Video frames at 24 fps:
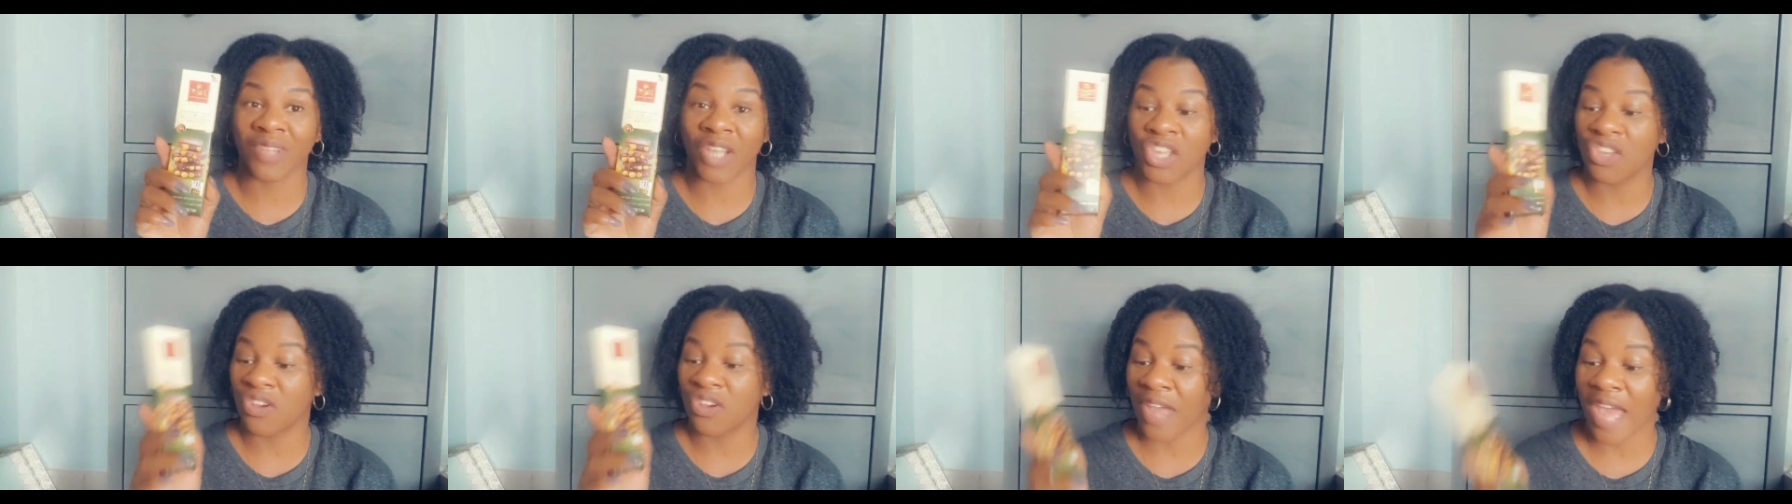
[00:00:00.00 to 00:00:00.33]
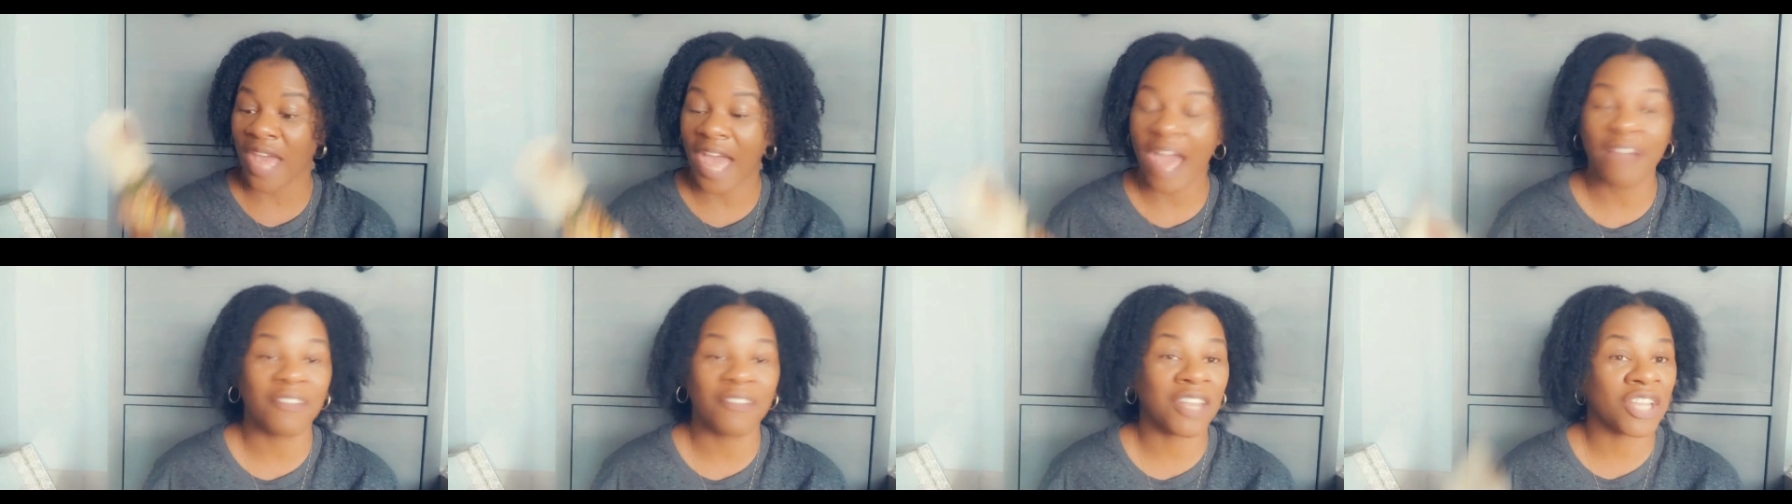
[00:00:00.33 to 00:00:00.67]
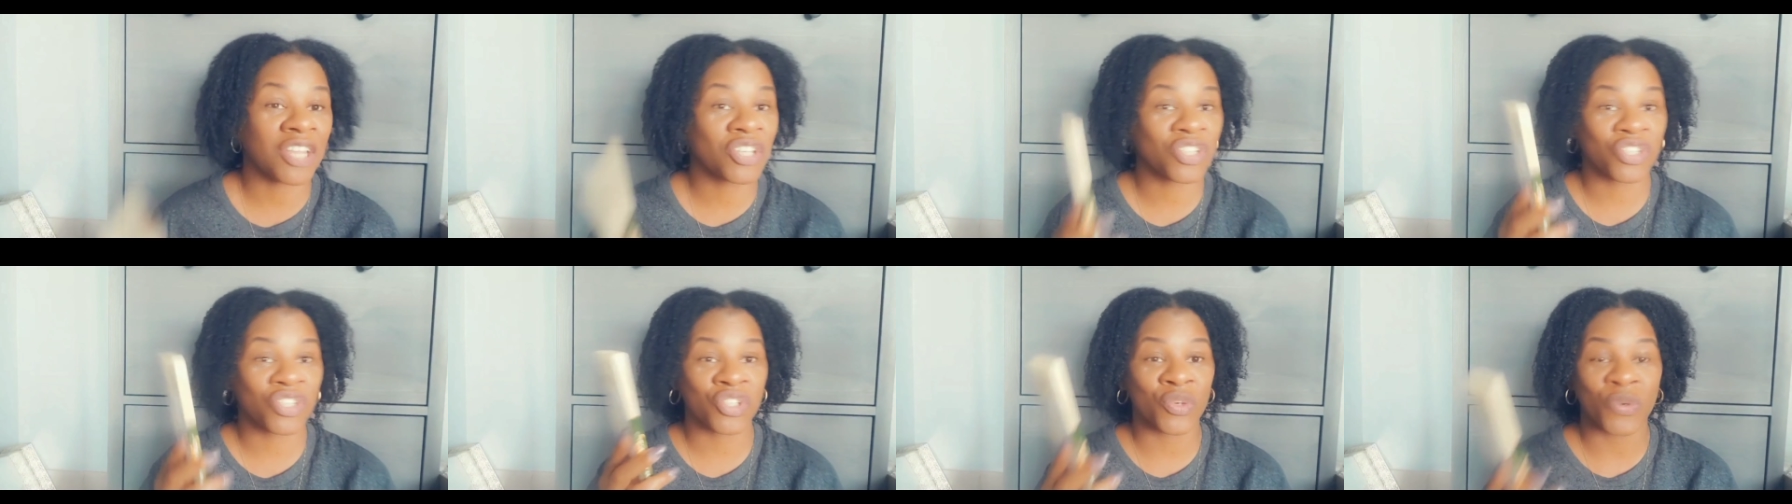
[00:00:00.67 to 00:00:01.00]
You can have it.
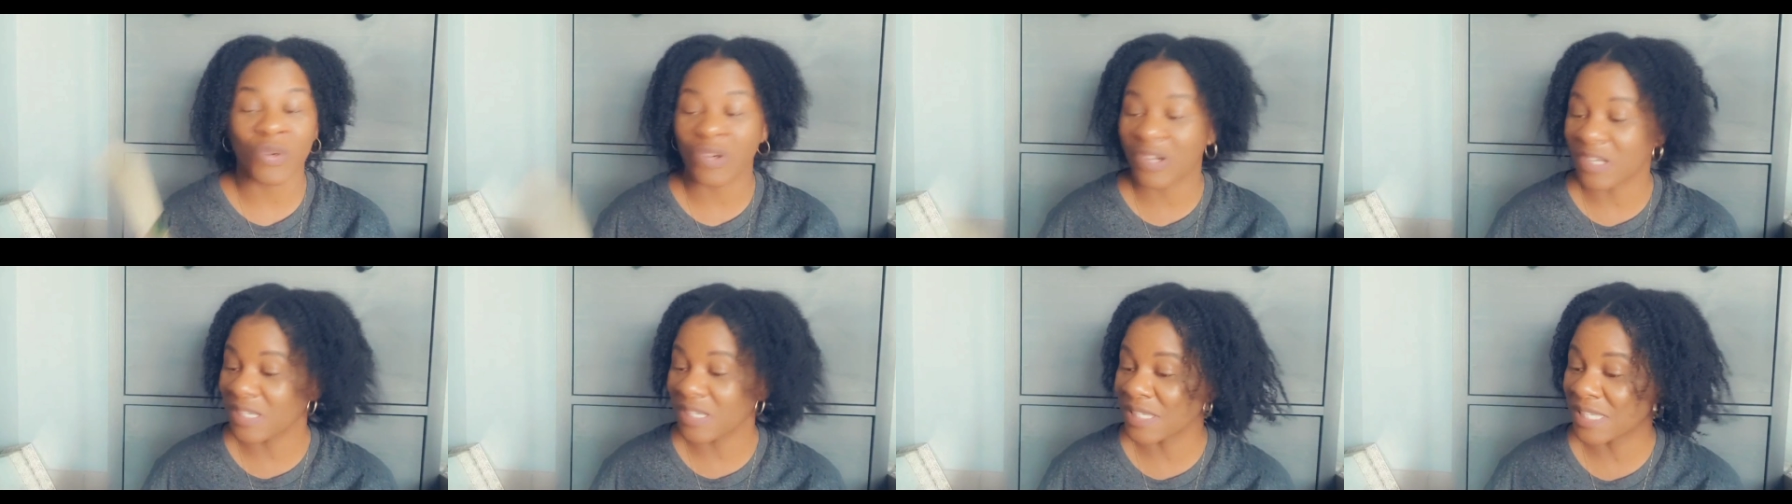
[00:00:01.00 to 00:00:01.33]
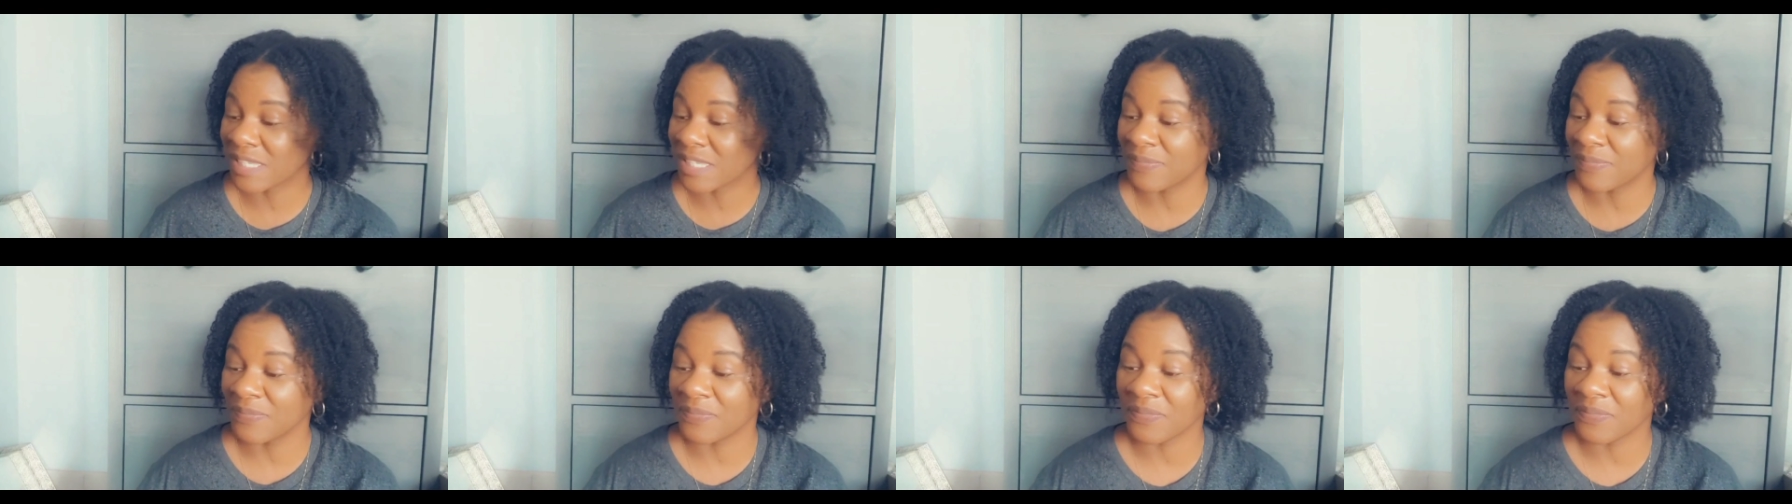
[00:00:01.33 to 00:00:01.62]
It's yours.